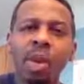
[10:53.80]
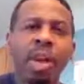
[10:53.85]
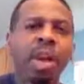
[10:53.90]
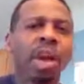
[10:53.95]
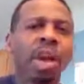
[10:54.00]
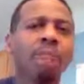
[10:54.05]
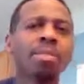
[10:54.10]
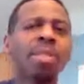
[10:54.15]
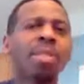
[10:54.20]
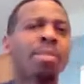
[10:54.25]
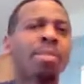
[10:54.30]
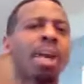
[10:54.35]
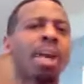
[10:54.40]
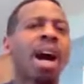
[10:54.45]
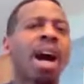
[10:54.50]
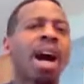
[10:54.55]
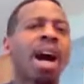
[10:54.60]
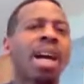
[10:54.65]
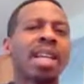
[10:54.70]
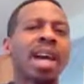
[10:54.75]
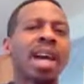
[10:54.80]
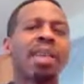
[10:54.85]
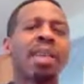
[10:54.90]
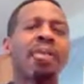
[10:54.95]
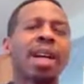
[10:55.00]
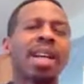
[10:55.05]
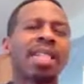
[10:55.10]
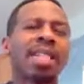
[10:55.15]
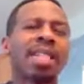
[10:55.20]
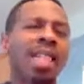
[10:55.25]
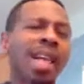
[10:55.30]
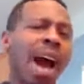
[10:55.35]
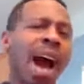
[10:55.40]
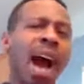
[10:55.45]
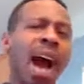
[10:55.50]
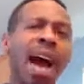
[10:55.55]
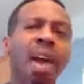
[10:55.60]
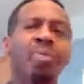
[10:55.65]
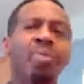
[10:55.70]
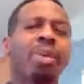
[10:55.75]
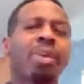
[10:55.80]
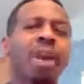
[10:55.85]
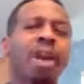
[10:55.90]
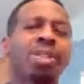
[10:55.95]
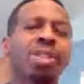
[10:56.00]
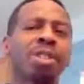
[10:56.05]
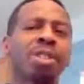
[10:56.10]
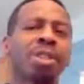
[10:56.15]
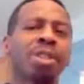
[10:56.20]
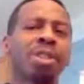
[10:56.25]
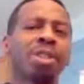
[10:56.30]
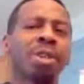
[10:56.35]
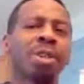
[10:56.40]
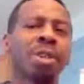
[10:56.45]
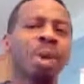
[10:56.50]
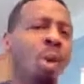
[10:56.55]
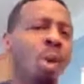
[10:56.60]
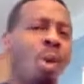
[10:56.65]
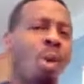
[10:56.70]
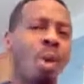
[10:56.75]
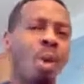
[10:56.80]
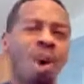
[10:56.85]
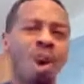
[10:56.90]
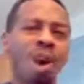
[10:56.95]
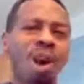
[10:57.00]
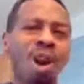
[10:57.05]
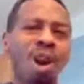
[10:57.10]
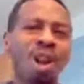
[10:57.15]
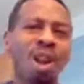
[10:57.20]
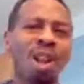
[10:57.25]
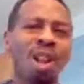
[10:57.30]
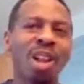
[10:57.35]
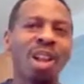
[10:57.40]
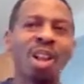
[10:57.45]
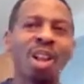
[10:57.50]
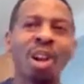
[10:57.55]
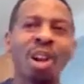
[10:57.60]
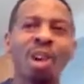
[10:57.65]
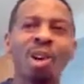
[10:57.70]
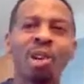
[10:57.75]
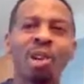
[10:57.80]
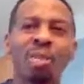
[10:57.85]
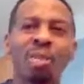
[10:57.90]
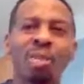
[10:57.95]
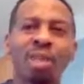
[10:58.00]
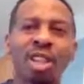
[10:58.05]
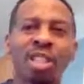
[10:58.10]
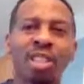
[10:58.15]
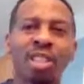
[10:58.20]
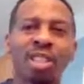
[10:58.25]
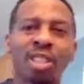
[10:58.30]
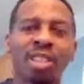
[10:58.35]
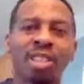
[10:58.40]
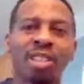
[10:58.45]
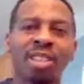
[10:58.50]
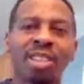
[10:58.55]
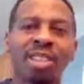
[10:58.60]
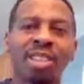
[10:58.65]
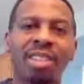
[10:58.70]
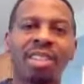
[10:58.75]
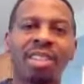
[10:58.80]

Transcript: What comes to mind when I say high pressure or low pressure?